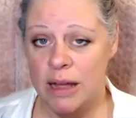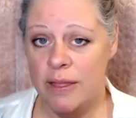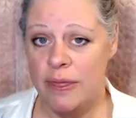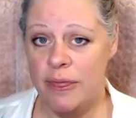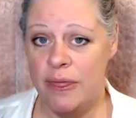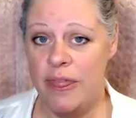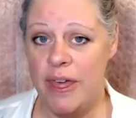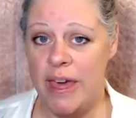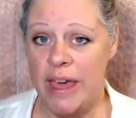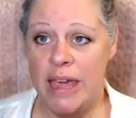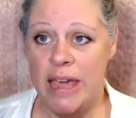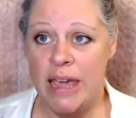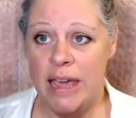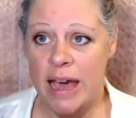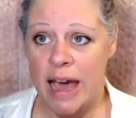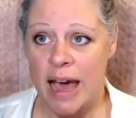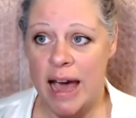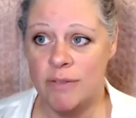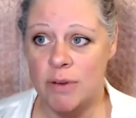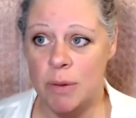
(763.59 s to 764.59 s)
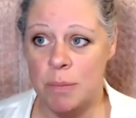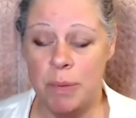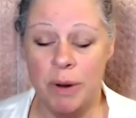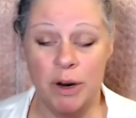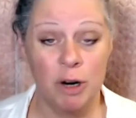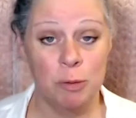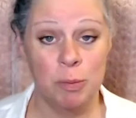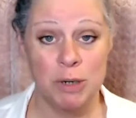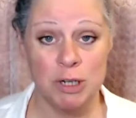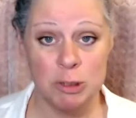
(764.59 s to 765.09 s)
They have a
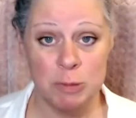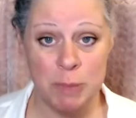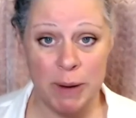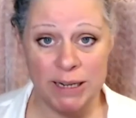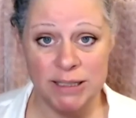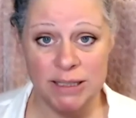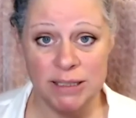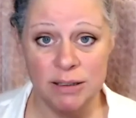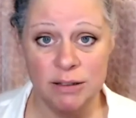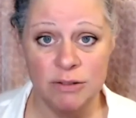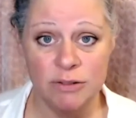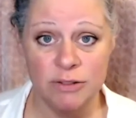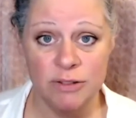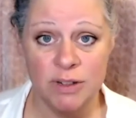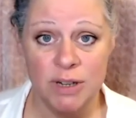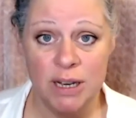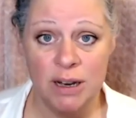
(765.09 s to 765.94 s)
bigger perspective